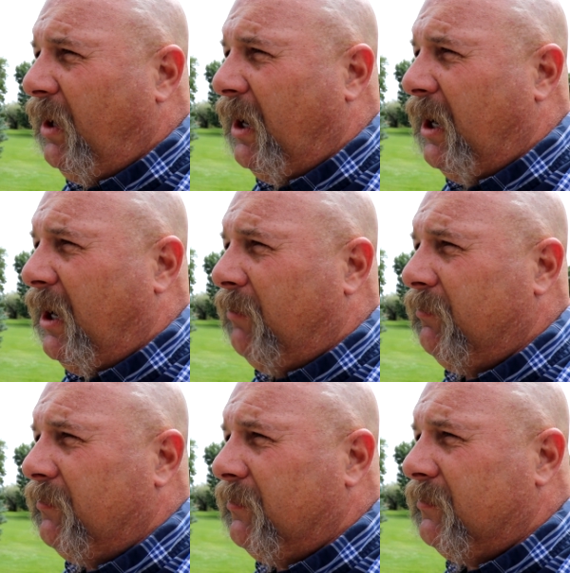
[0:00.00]

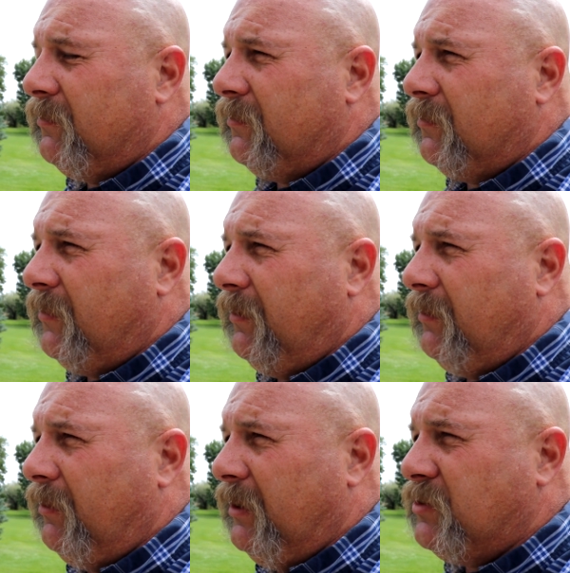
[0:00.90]
um,
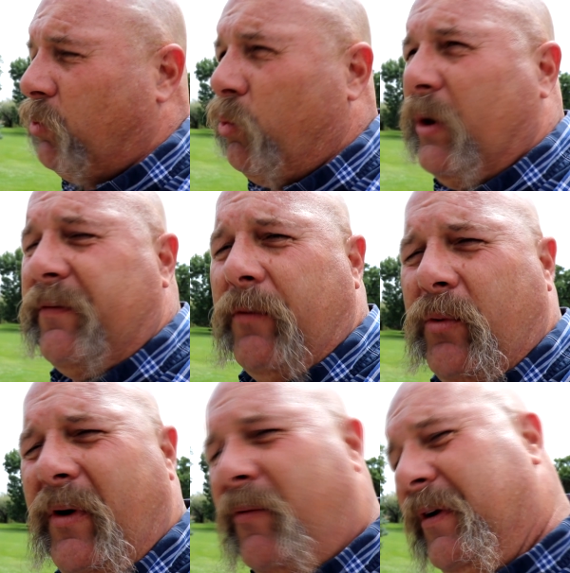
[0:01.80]
it's
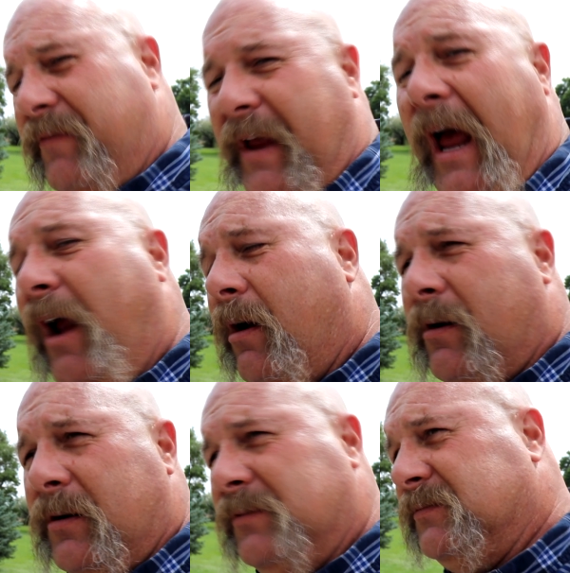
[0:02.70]

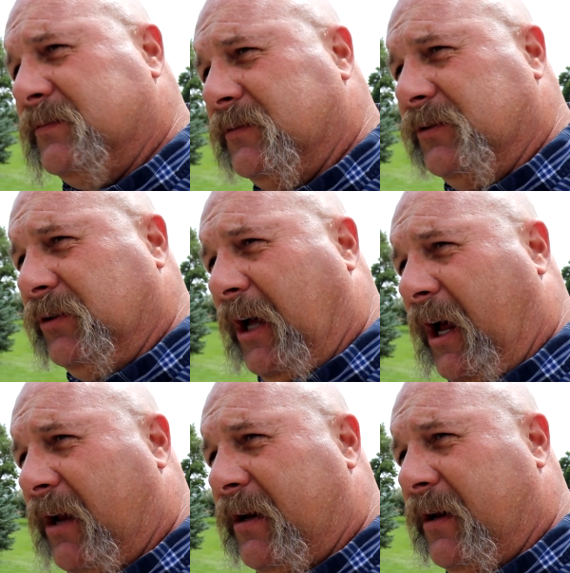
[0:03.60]
Rivière
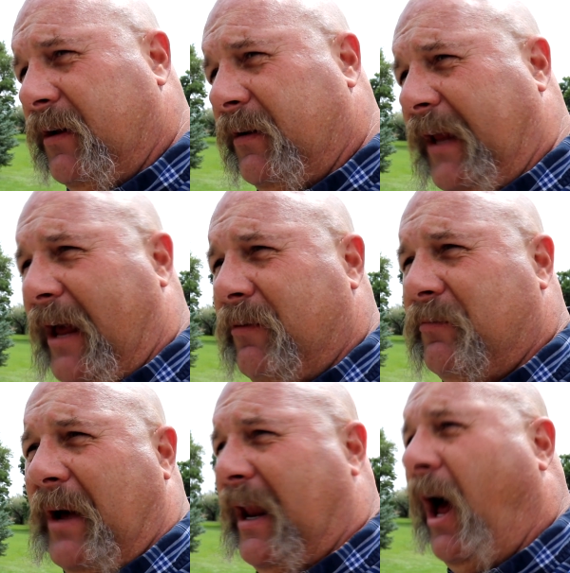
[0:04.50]
uh, de
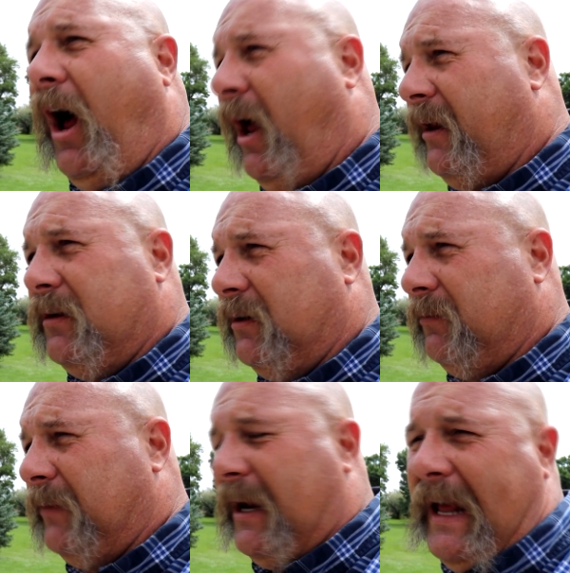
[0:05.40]
Malade,
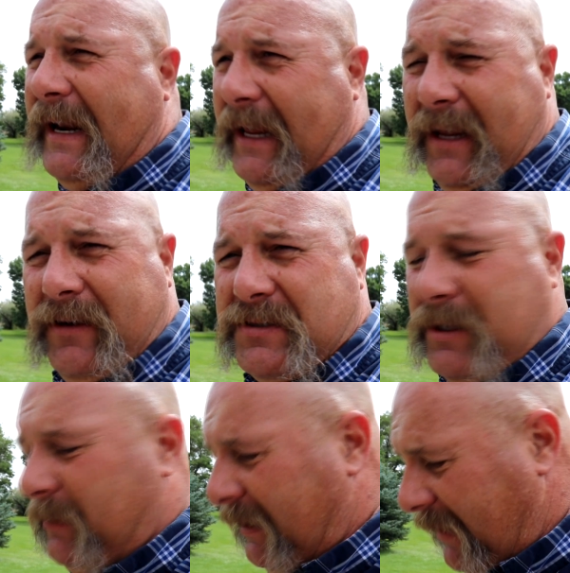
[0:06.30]
Malade, or
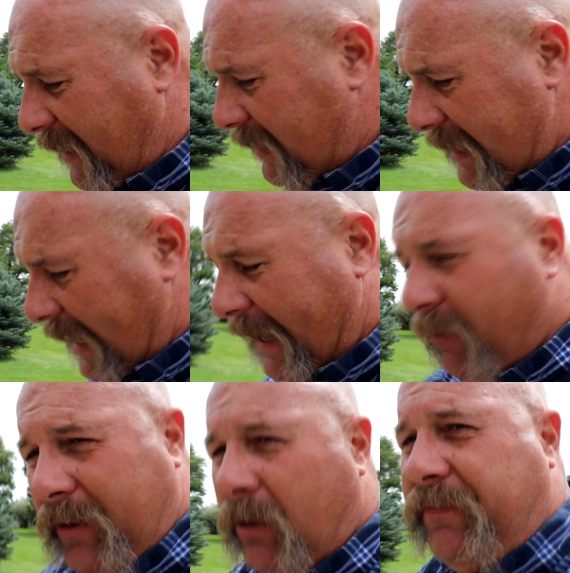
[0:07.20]
something like that. I
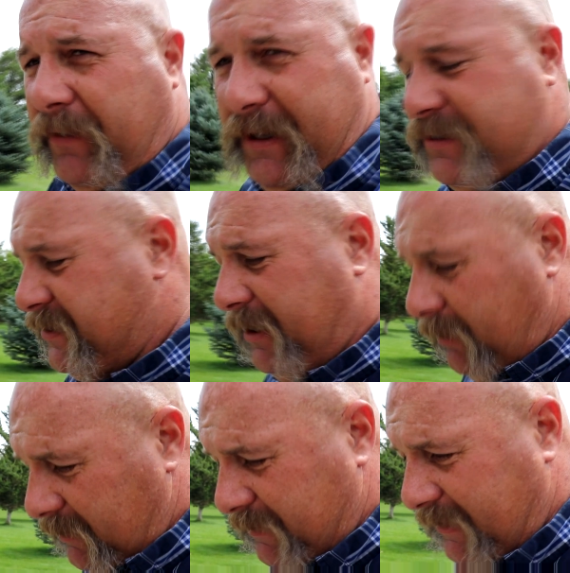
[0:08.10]
don't know French,
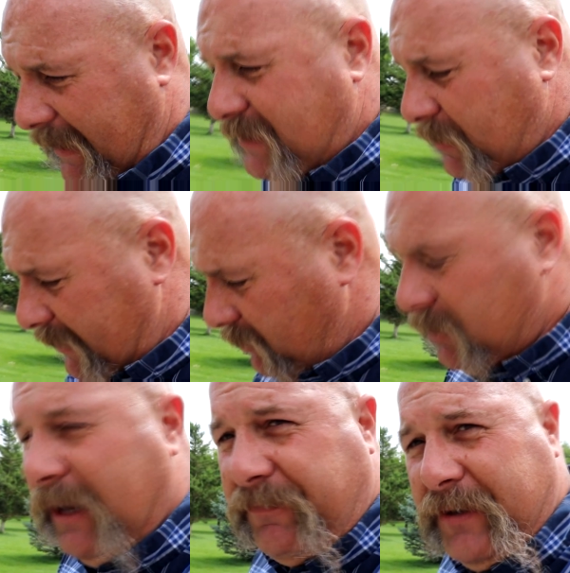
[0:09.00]
so it, but it's, it
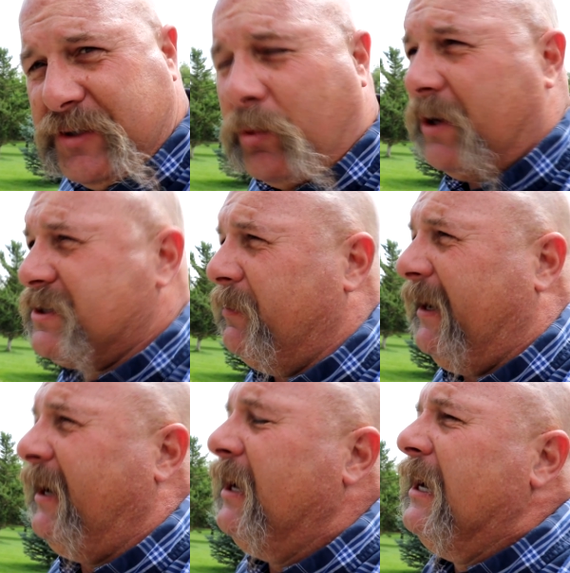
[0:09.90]
looked like French words to me.